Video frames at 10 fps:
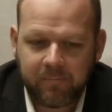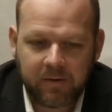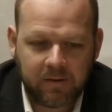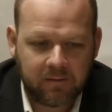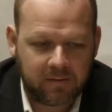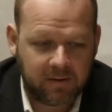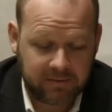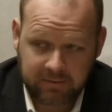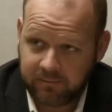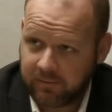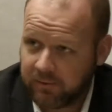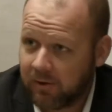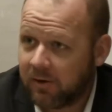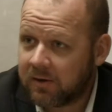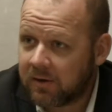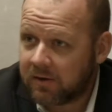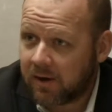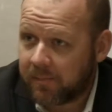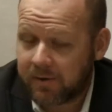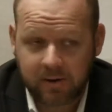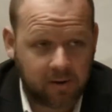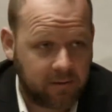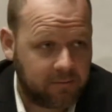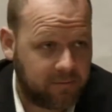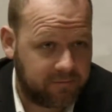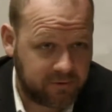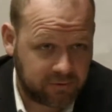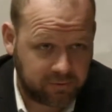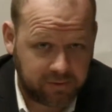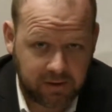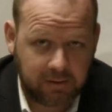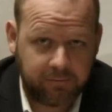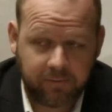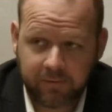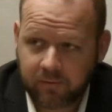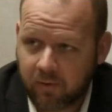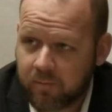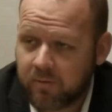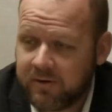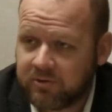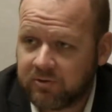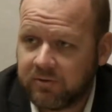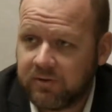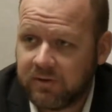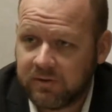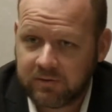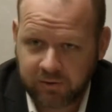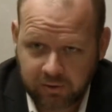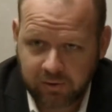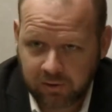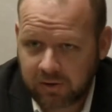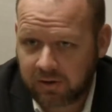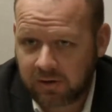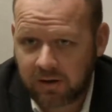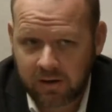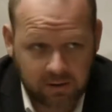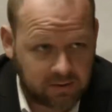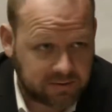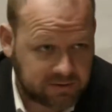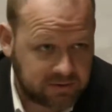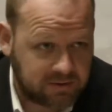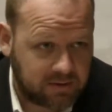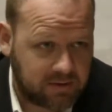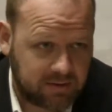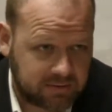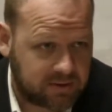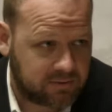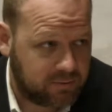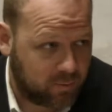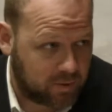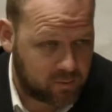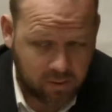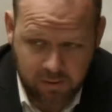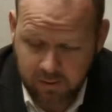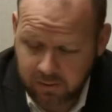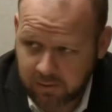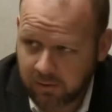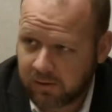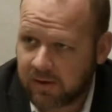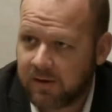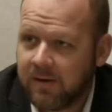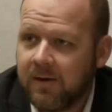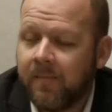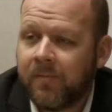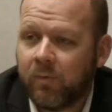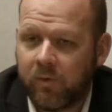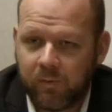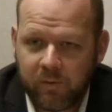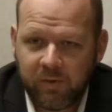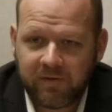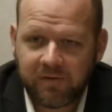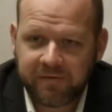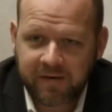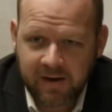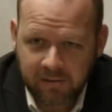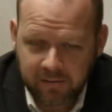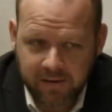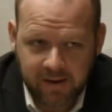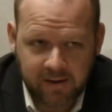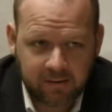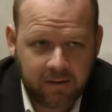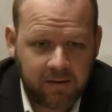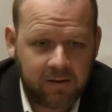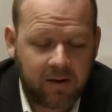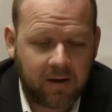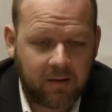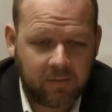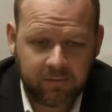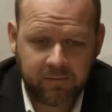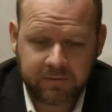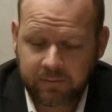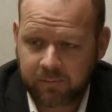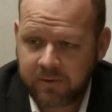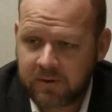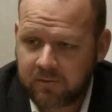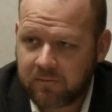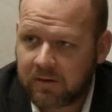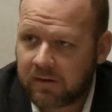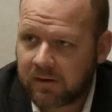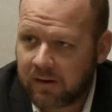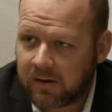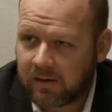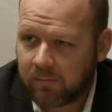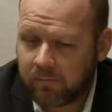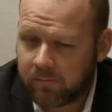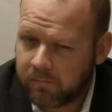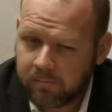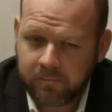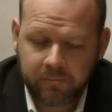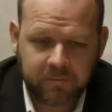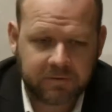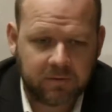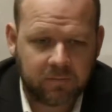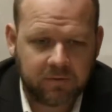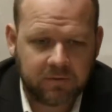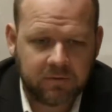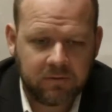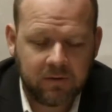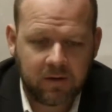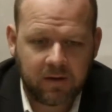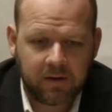In the case of the GoodLooking company, our official name for the corporation is GoodLooking LLC, and it's actually one word, GoodLooking. When we went to file that, even though it's a pretty unique name for some reason,